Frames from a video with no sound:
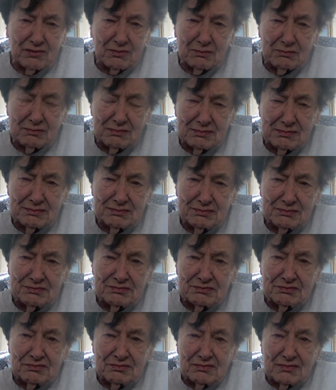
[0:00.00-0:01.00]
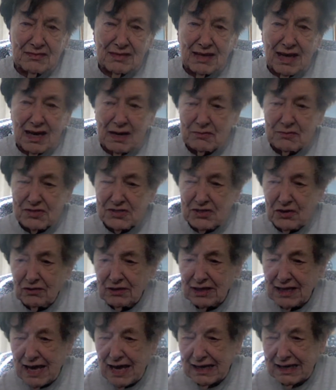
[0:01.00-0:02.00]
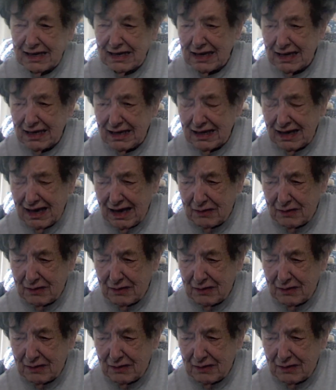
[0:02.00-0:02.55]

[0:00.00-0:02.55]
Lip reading: them. I'm so lucky.